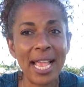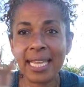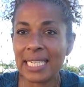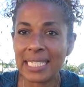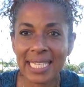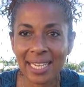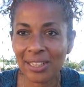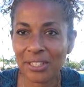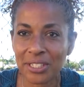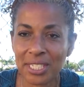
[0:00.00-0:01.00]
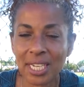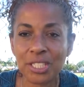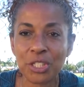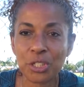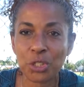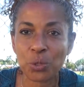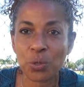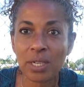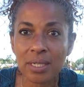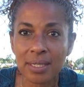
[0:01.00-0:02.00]
any settlers touched the
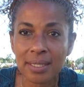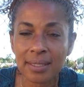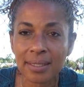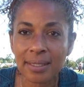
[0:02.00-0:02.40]
shores